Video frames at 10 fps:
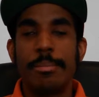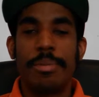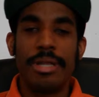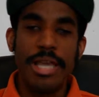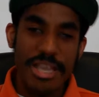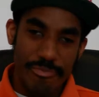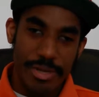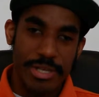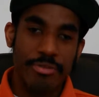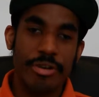Believe
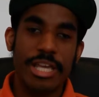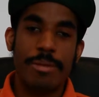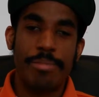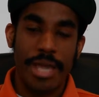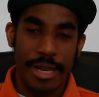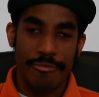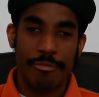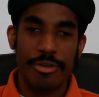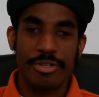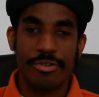me, you're gonna get paid for
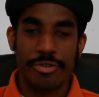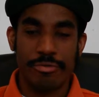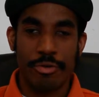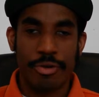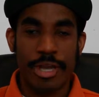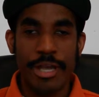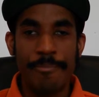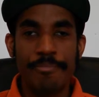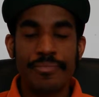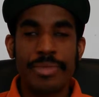what you do,
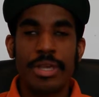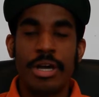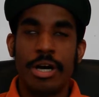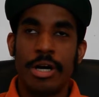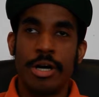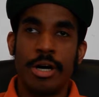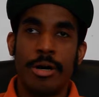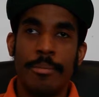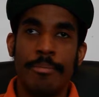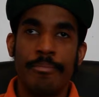okay?
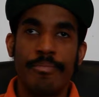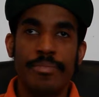Um